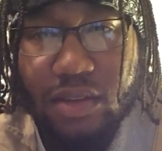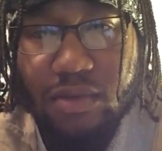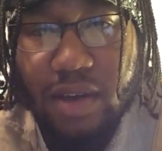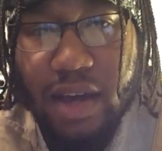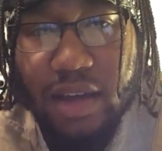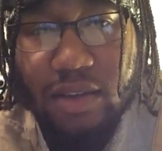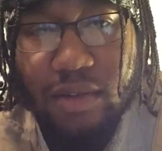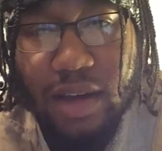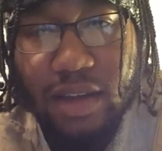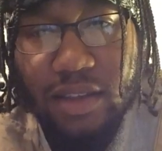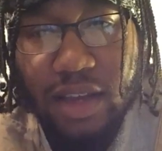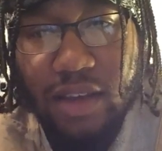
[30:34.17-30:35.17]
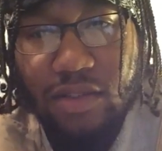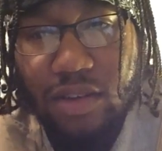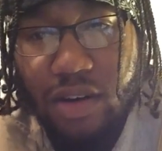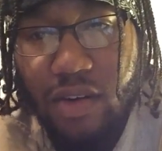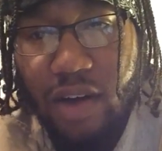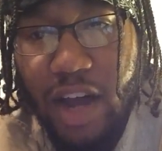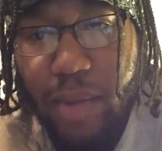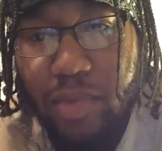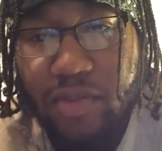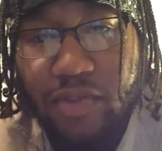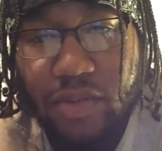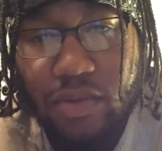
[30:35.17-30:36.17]
you got things called
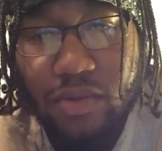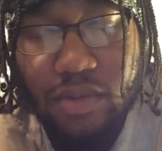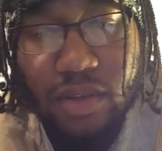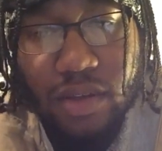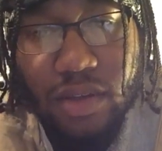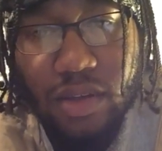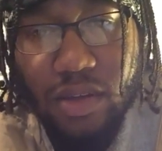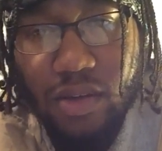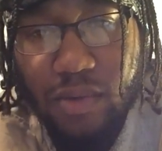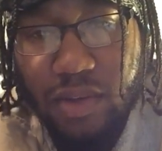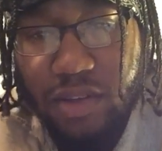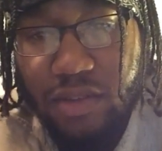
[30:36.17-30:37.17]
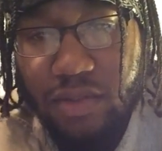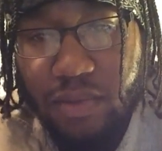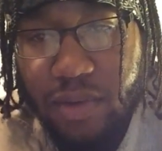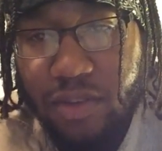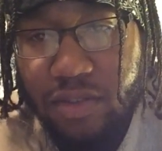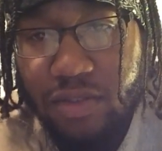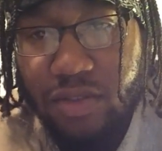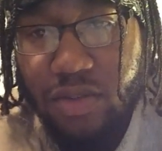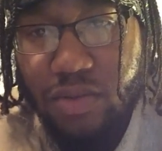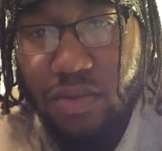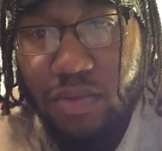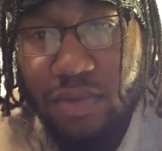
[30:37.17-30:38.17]
hybrid foods, which is
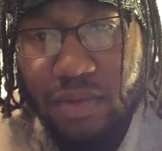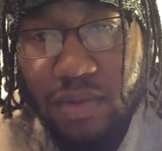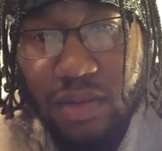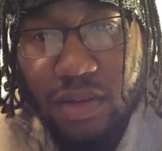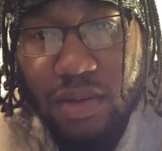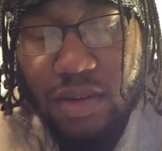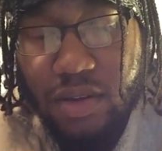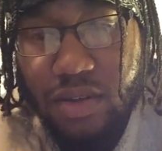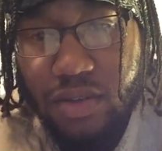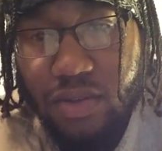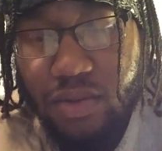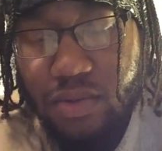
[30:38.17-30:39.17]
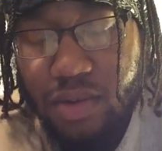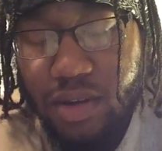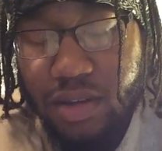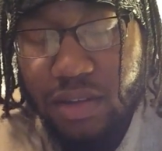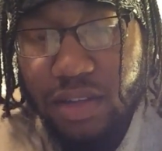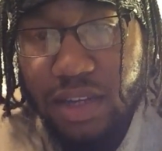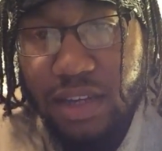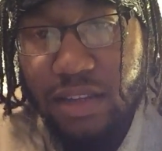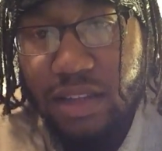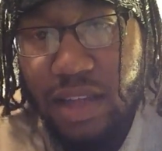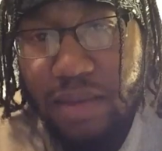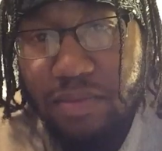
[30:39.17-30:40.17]
two seeds
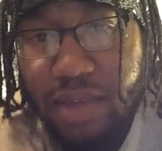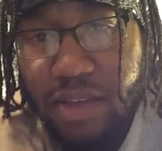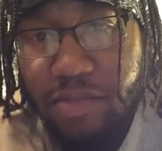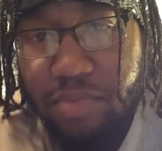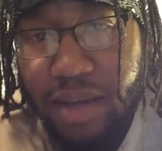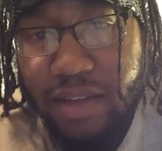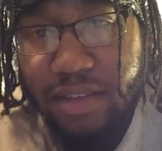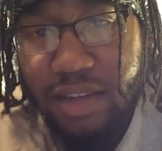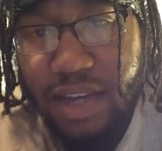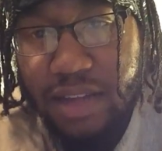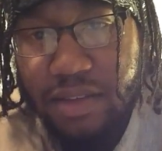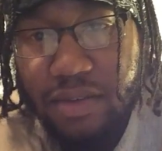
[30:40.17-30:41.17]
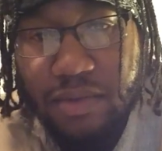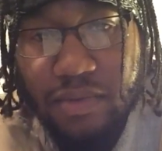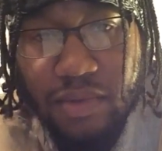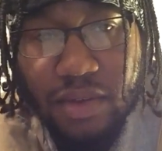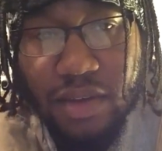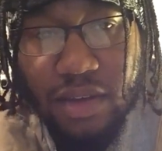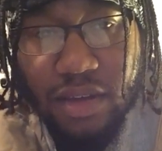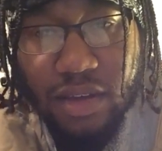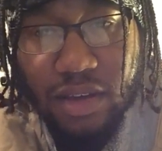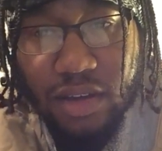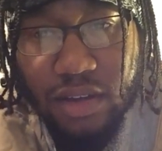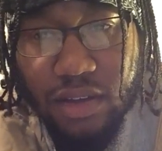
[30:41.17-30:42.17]
they splice together.
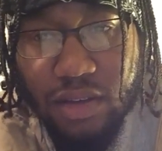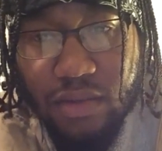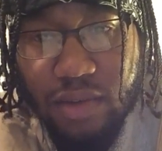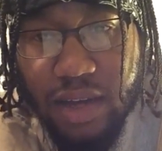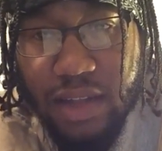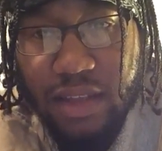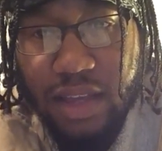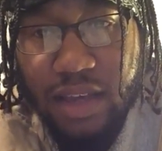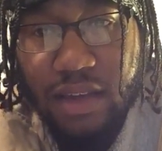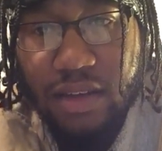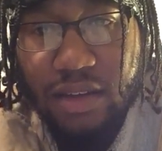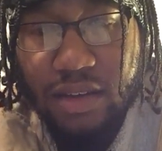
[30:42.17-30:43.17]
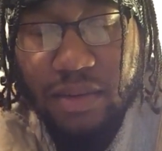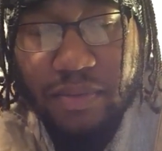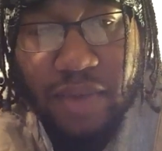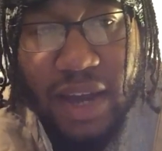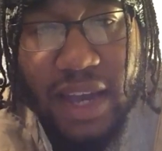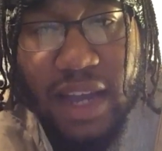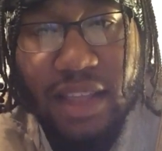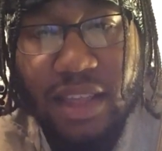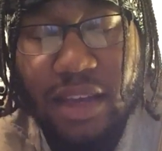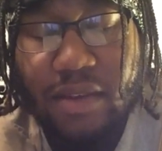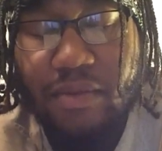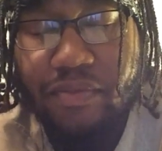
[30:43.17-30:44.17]
You got I can't
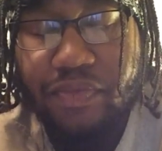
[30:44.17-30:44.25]
think